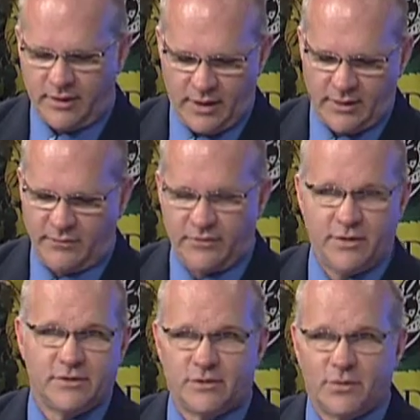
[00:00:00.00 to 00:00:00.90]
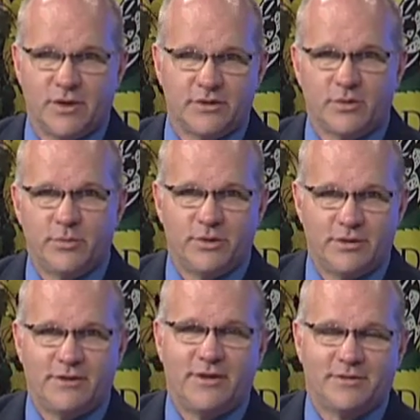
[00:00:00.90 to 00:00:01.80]
Not a village to raise a community,
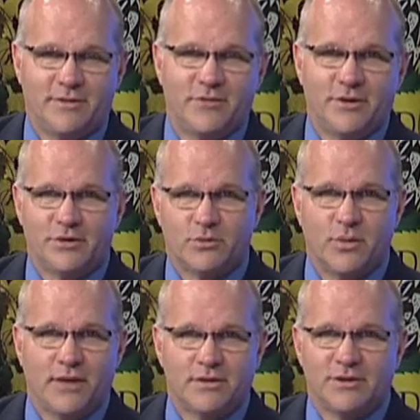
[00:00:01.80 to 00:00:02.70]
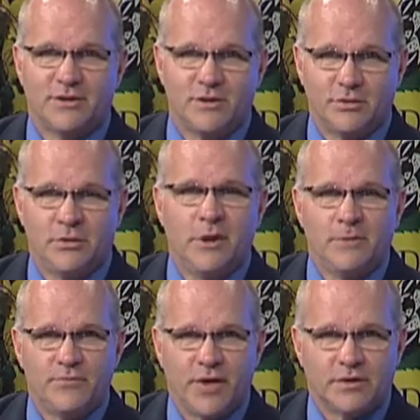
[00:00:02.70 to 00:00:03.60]
it takes a village to raise these children,
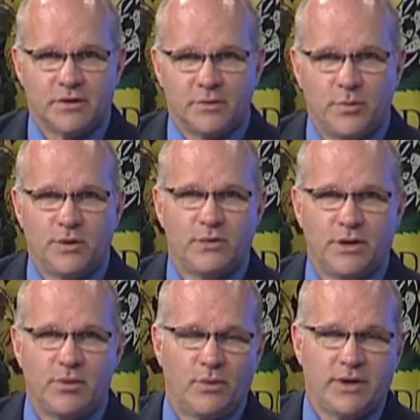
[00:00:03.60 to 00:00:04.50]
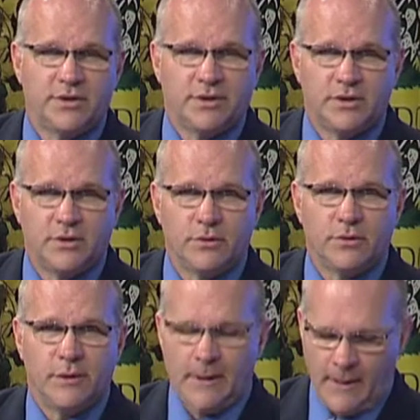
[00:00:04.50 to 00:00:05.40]
it takes a community to raise these
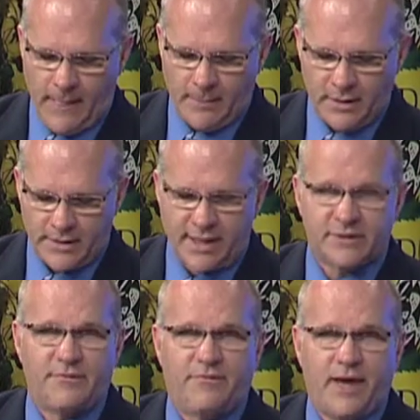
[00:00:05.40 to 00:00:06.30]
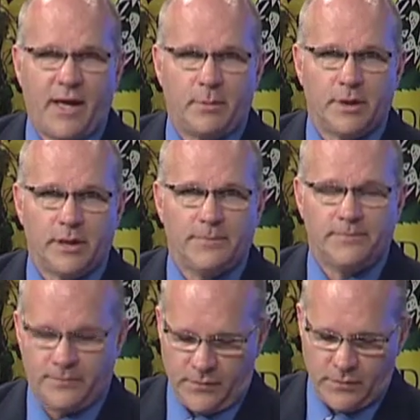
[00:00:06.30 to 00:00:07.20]
children, but it takes a family
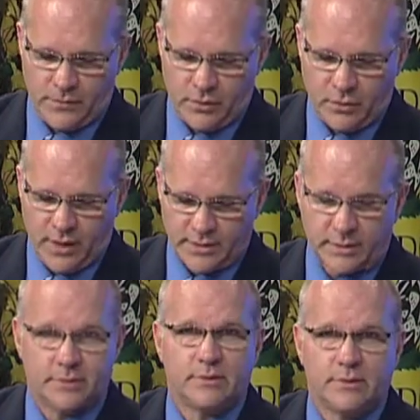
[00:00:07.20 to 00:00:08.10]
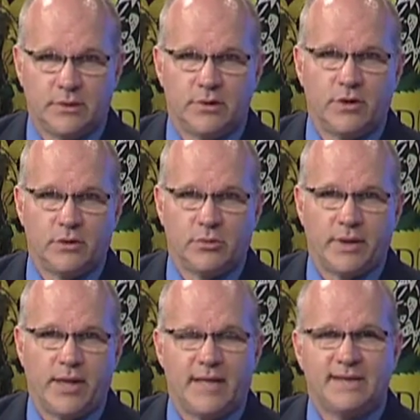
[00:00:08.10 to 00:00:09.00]
to raise the
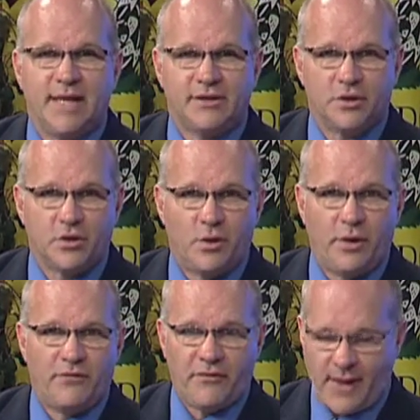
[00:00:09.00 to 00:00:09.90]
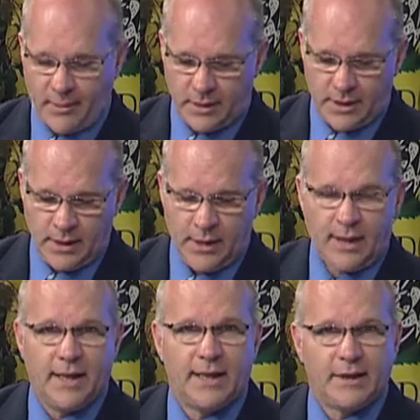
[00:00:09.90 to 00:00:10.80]
children. And it takes a good family,
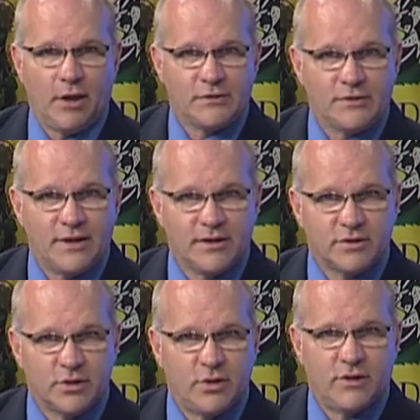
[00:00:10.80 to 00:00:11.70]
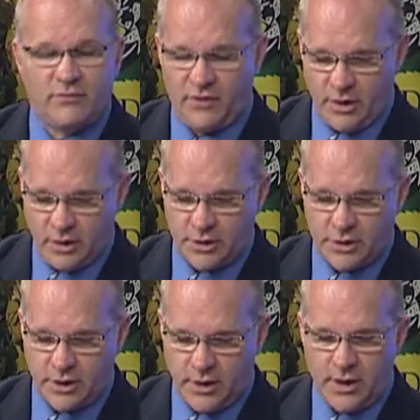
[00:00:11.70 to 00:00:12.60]
and it also takes a good
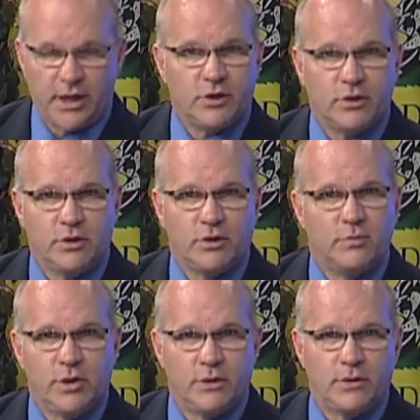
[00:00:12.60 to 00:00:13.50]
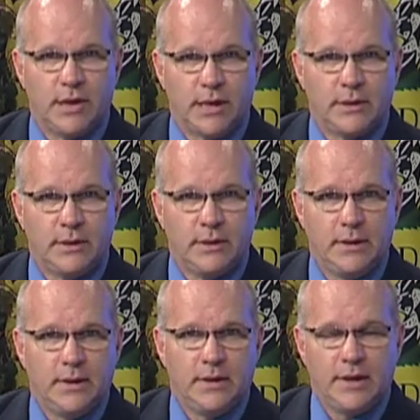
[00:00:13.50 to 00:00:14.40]
village and a good community.
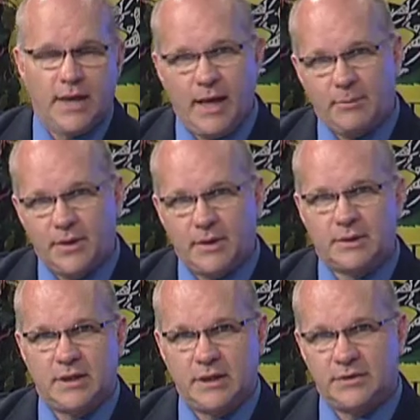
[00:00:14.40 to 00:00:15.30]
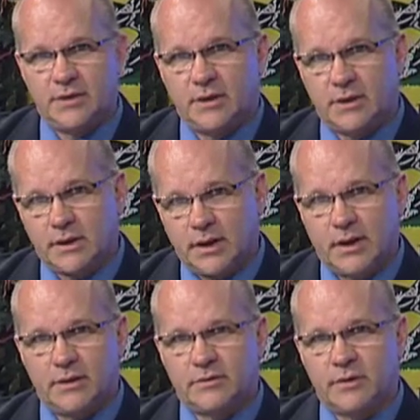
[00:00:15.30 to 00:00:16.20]
You can't be teaching
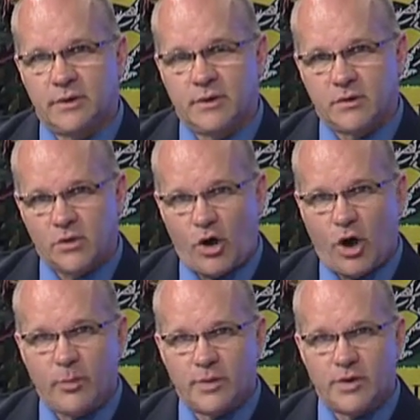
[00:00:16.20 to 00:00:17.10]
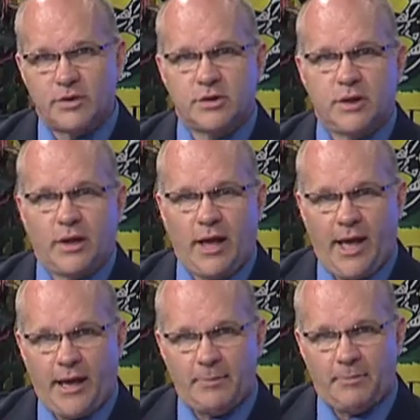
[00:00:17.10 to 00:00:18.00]
kids garbage
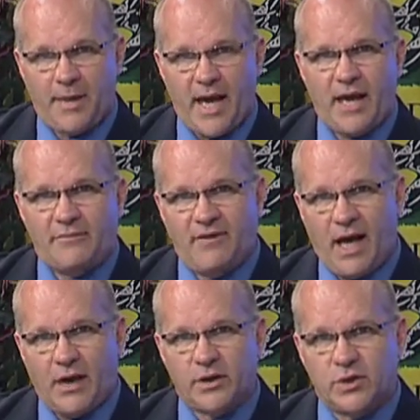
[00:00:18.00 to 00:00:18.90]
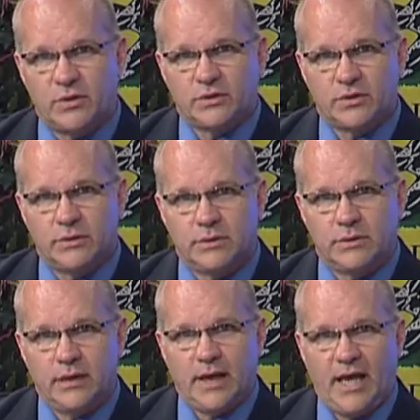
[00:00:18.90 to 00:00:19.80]
and bad values
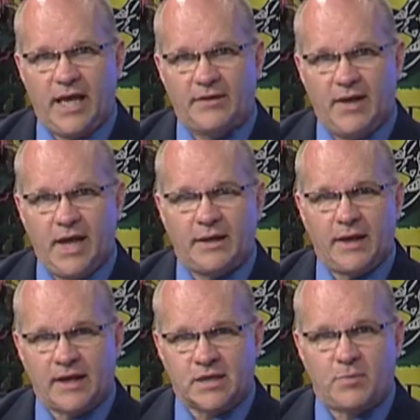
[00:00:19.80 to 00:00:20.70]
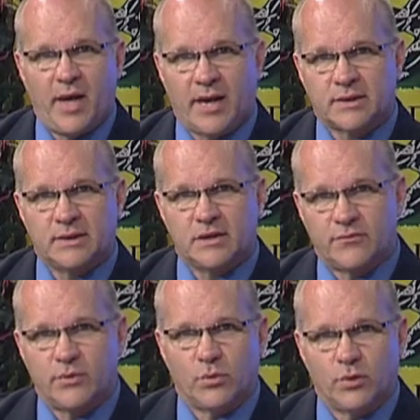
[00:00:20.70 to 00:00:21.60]
and then expect a
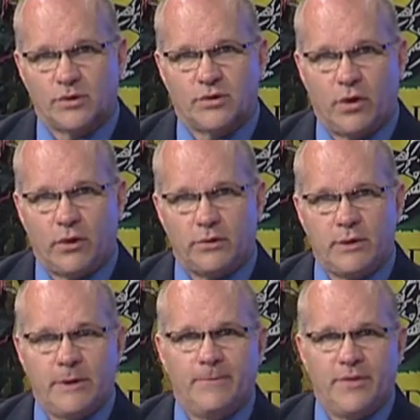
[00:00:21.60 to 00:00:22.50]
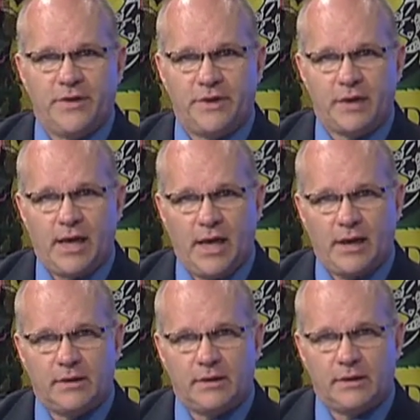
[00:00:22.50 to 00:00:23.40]
different result. And you
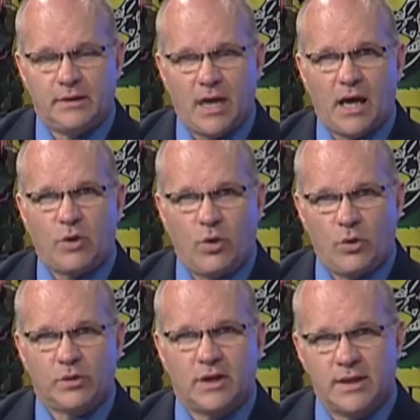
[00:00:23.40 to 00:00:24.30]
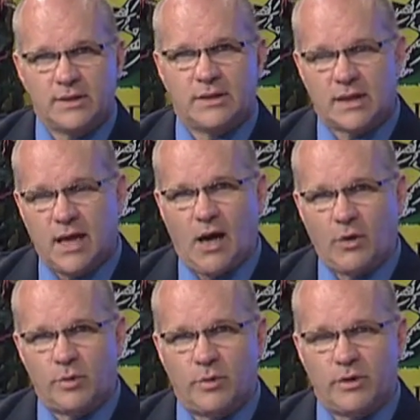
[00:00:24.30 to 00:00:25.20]
can't not hold kids
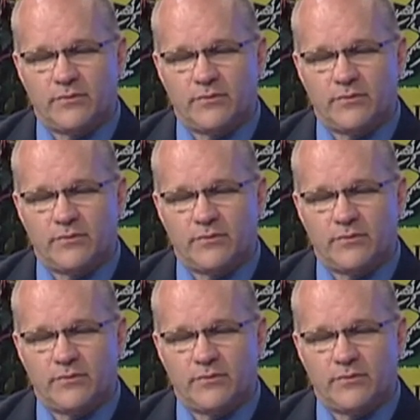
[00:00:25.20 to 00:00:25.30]
accountable.